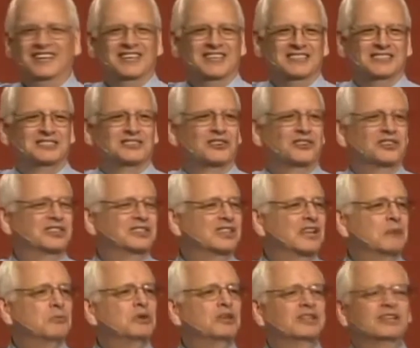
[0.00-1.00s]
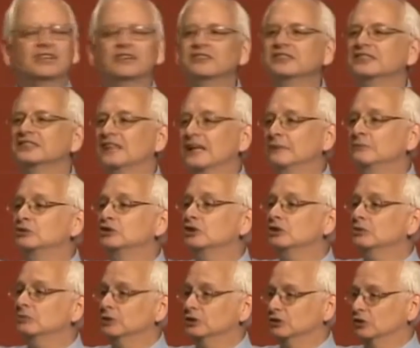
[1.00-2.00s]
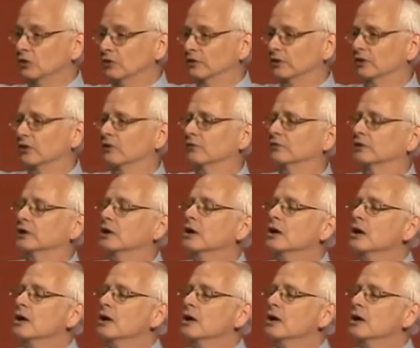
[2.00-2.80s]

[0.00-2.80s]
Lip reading: So that they wouldn't hear the same sermons over and over.